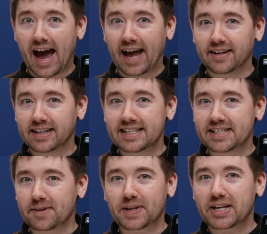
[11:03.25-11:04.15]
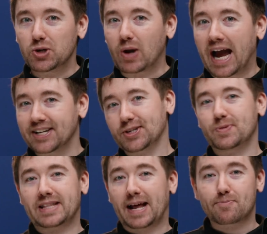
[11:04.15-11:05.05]
And this is something you can't do
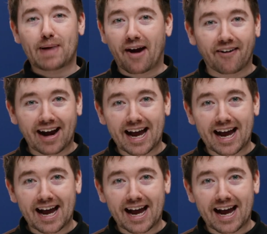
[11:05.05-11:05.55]
with that Parrot